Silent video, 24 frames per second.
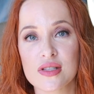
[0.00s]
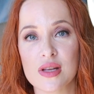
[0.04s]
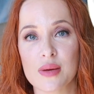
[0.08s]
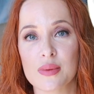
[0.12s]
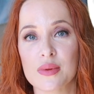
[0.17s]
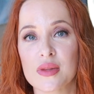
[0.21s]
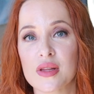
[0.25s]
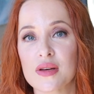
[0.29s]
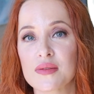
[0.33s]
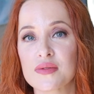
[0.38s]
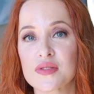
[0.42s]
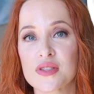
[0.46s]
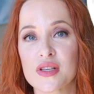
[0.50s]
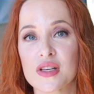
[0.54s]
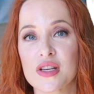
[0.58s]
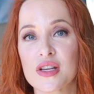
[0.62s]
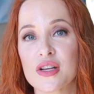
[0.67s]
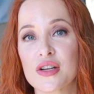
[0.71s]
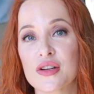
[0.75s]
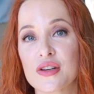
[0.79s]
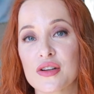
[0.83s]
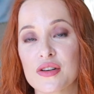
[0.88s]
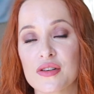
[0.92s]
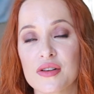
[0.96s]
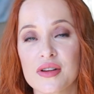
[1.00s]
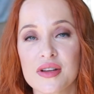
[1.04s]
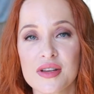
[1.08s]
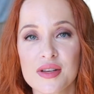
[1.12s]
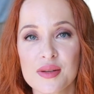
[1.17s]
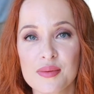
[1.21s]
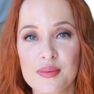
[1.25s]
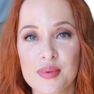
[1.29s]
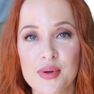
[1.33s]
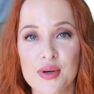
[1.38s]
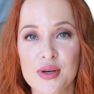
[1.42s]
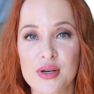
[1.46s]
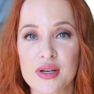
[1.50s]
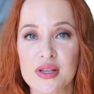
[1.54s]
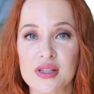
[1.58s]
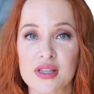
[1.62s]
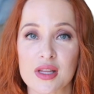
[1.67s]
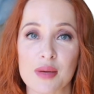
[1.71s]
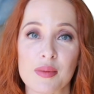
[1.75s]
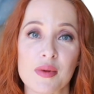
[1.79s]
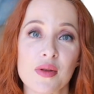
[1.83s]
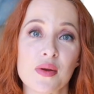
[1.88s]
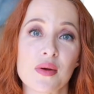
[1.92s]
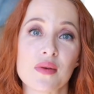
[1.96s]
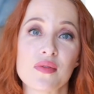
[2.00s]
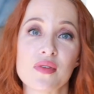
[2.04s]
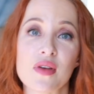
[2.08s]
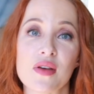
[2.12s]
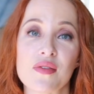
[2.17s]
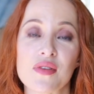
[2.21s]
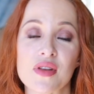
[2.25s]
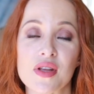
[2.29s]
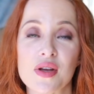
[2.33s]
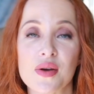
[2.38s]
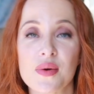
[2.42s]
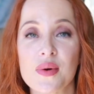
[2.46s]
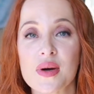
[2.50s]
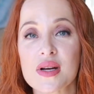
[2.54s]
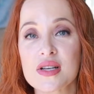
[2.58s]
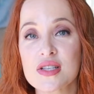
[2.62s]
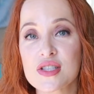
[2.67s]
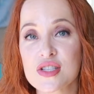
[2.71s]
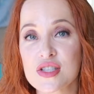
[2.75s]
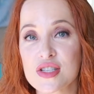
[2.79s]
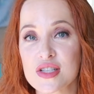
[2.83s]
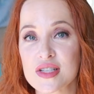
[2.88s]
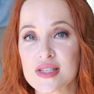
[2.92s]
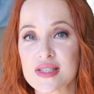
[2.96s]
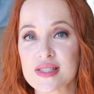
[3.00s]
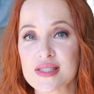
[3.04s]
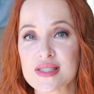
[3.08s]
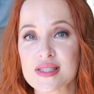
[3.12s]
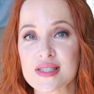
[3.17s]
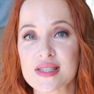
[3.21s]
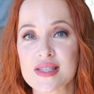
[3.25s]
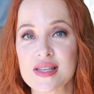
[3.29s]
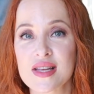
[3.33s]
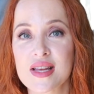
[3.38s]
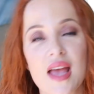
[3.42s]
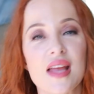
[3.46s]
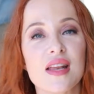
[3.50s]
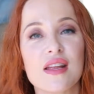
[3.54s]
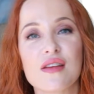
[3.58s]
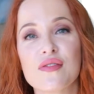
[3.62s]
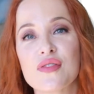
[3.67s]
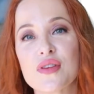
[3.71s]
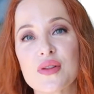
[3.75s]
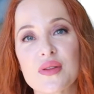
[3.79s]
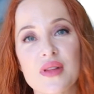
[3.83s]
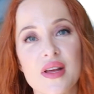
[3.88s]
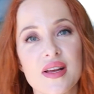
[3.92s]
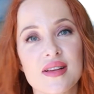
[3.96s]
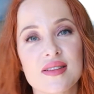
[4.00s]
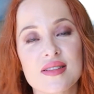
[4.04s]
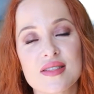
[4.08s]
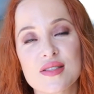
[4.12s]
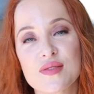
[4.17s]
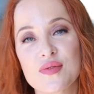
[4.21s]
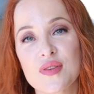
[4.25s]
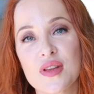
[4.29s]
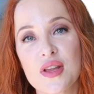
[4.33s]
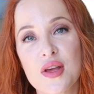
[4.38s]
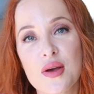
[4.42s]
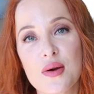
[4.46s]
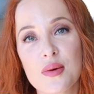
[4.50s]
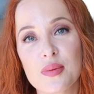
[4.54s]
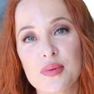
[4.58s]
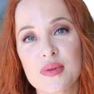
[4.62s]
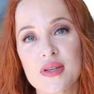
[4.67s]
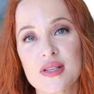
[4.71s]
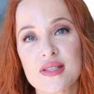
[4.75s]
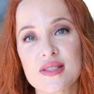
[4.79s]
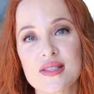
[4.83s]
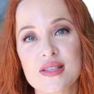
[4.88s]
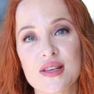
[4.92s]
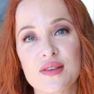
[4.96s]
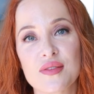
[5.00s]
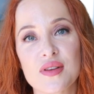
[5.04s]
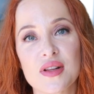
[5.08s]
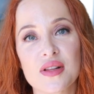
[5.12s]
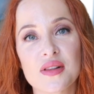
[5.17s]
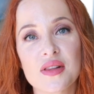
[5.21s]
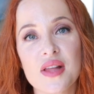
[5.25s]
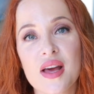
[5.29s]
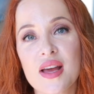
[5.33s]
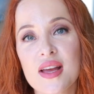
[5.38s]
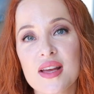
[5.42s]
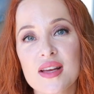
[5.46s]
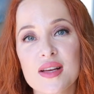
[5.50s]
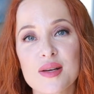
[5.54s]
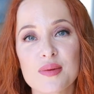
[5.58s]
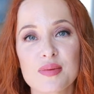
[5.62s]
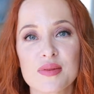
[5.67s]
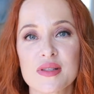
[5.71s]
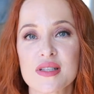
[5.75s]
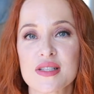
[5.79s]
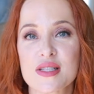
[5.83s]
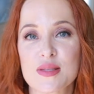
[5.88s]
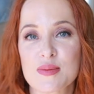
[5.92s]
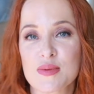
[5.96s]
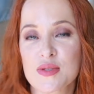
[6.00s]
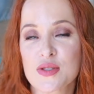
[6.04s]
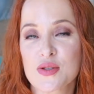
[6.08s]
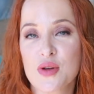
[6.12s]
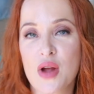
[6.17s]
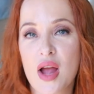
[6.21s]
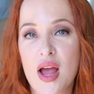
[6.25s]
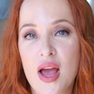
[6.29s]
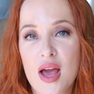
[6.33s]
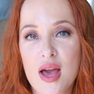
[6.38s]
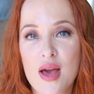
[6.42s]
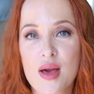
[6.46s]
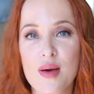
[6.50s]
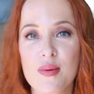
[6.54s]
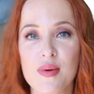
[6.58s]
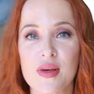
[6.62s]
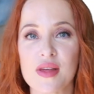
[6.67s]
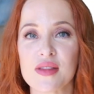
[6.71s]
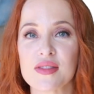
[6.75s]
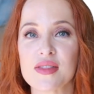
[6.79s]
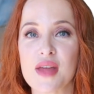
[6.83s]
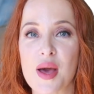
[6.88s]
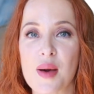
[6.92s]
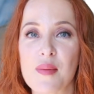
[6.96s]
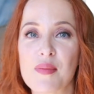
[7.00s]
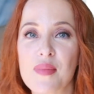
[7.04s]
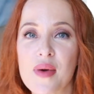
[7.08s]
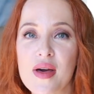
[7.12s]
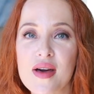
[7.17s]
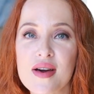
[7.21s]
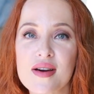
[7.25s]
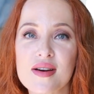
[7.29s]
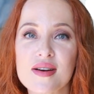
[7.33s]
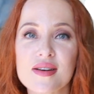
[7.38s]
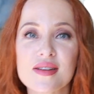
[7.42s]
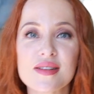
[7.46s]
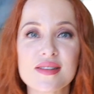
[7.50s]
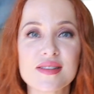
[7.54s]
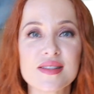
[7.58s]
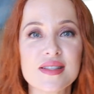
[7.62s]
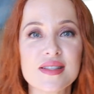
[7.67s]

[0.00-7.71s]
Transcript: I would love to hear your input. Let me know if you have any questions. And if you like this video, please give it a like, please subscribe, hit that bell,